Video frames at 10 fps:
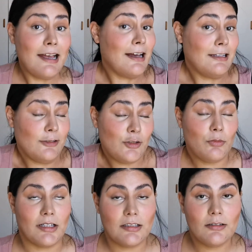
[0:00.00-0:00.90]
unless you
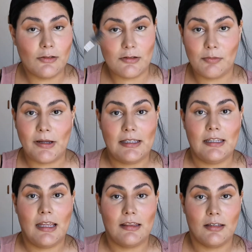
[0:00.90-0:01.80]
want it to look
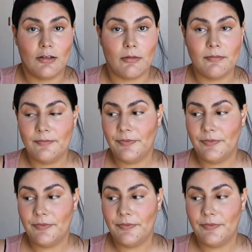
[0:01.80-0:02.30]
spiky at the top.